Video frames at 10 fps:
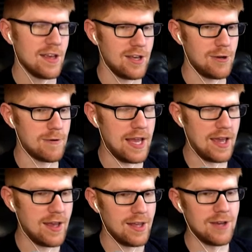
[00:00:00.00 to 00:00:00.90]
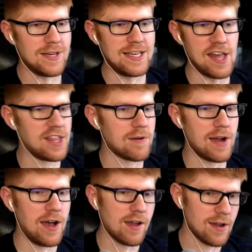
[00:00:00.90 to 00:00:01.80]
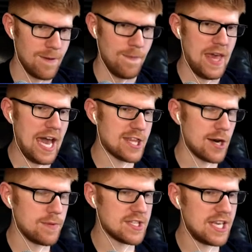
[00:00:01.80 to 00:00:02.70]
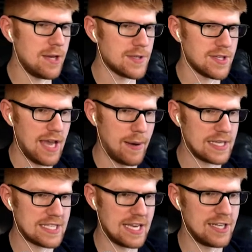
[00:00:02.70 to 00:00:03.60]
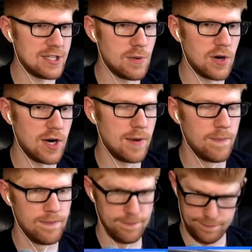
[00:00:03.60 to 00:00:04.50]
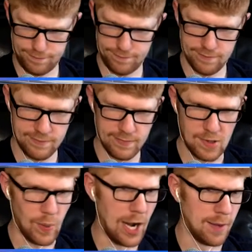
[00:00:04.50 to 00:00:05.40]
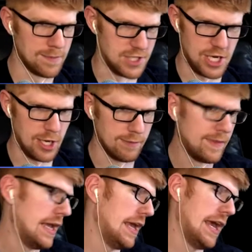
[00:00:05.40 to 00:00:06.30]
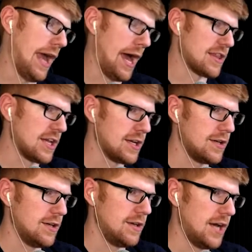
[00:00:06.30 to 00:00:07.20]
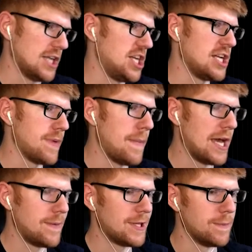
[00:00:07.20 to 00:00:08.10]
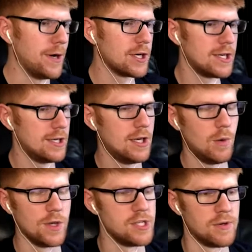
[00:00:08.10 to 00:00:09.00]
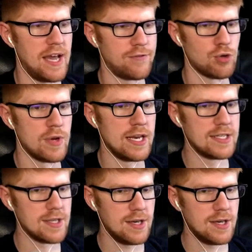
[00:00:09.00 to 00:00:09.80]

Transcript: Yuri, you did nothing wrong. I thought it was cute how excited you were. Well, still, I think I changed my mind about the book. We don't have to read it.